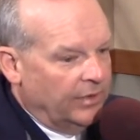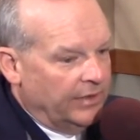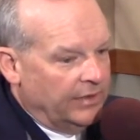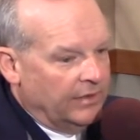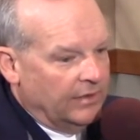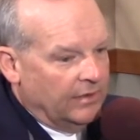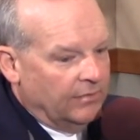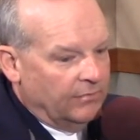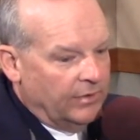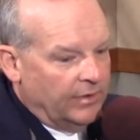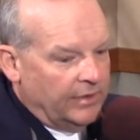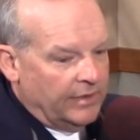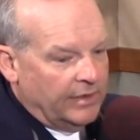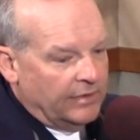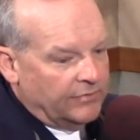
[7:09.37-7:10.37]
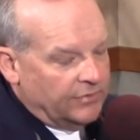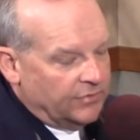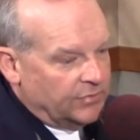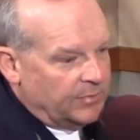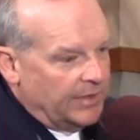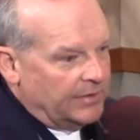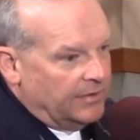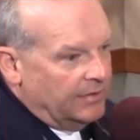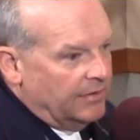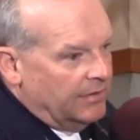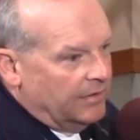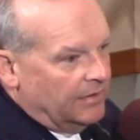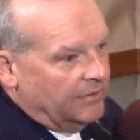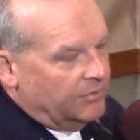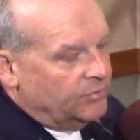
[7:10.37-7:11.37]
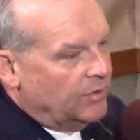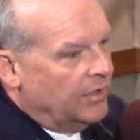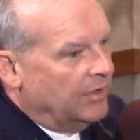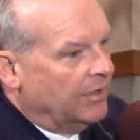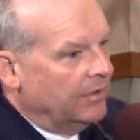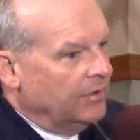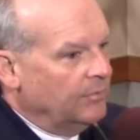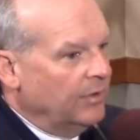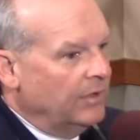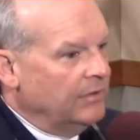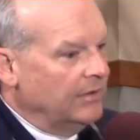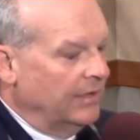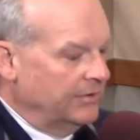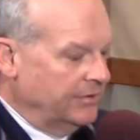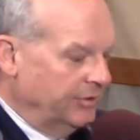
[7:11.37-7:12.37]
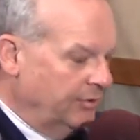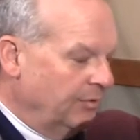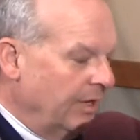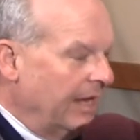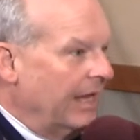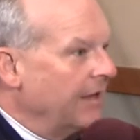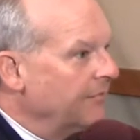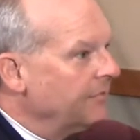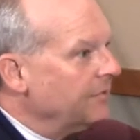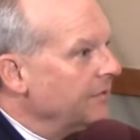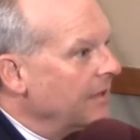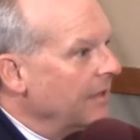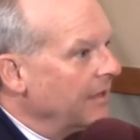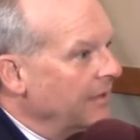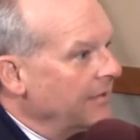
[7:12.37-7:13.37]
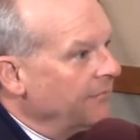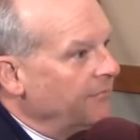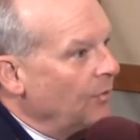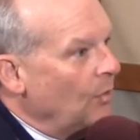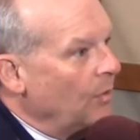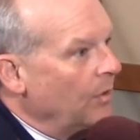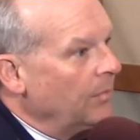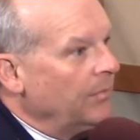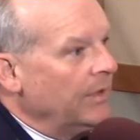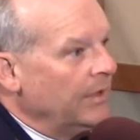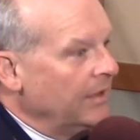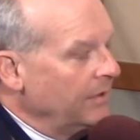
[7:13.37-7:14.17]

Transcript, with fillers: running a running a suspected uh, drunk on a breathalyzer. You have a form.